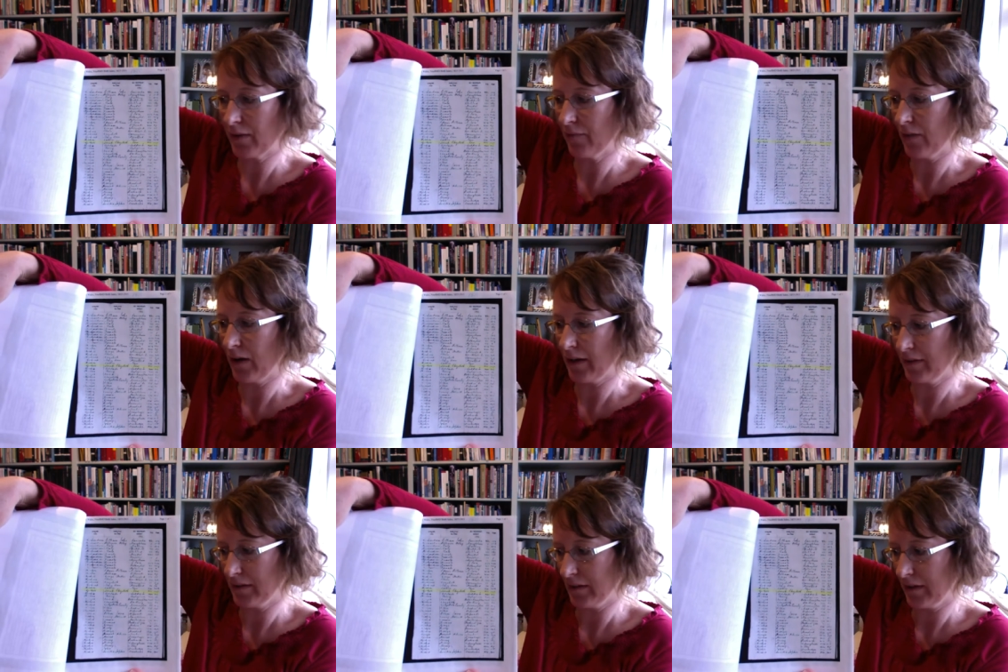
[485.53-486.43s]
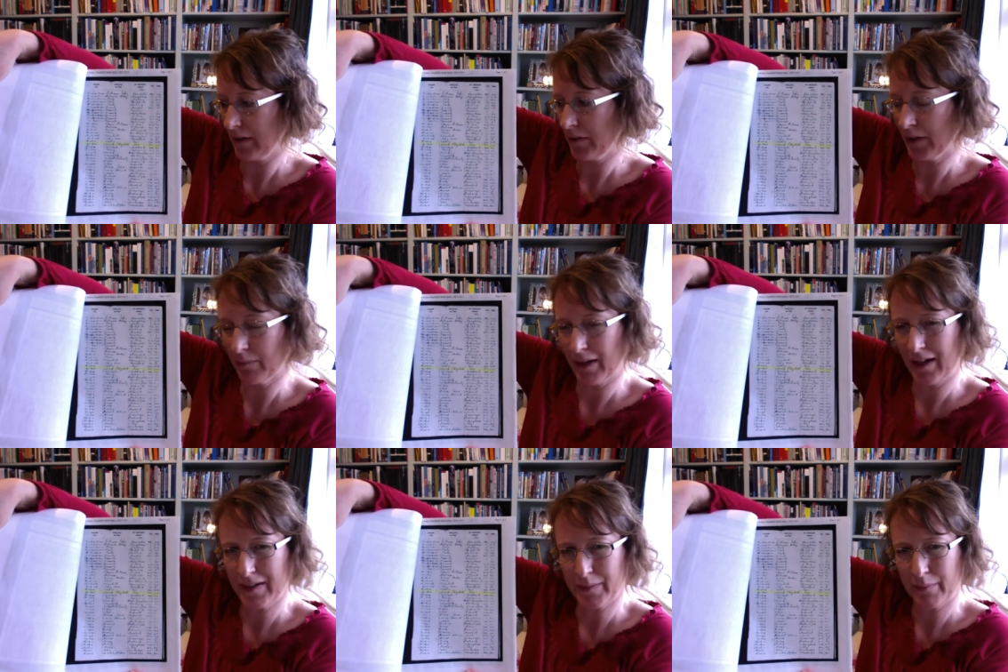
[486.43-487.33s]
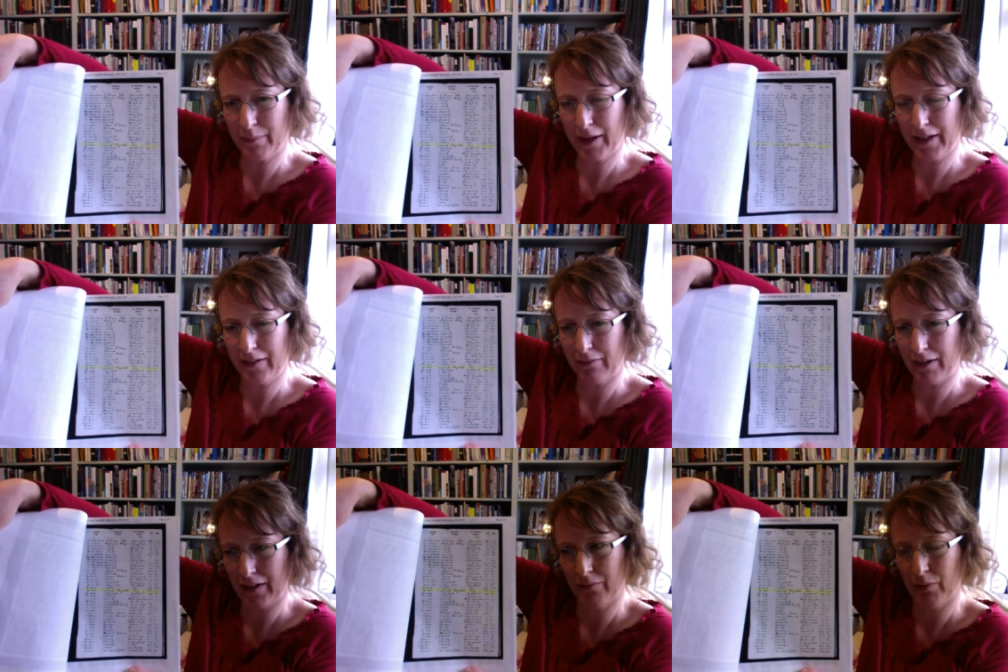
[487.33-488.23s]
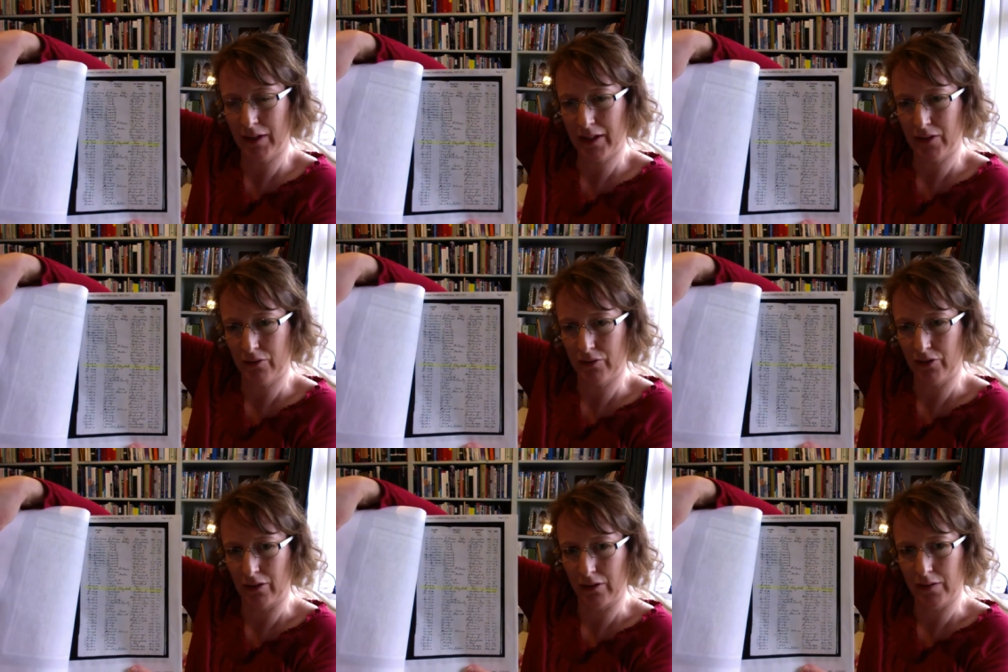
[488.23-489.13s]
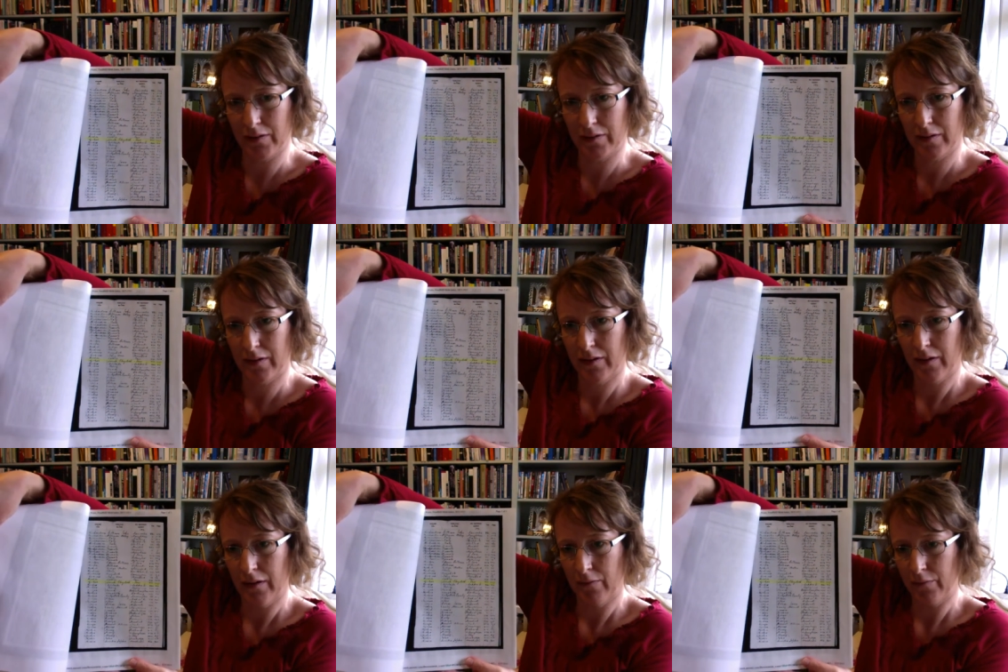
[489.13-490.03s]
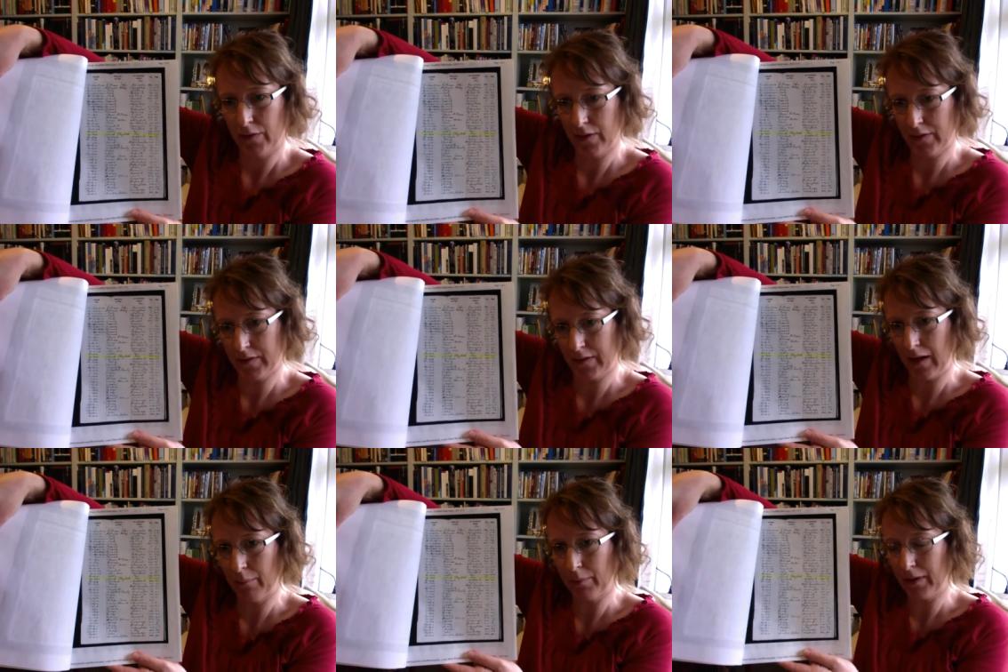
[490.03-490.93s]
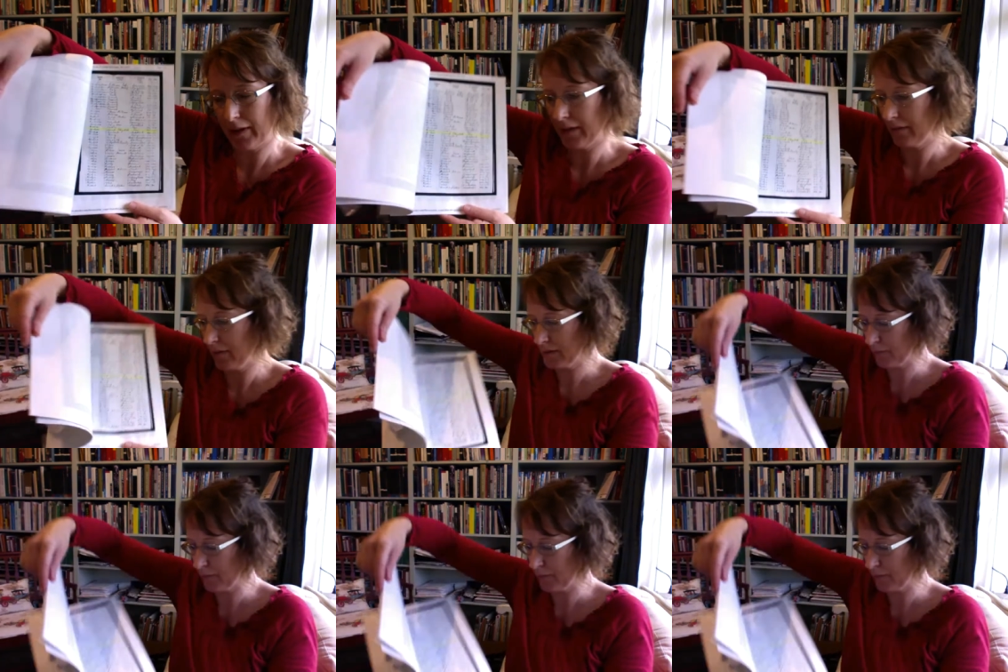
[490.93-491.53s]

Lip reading: find. I think my husband paid around $100 for this sampler and this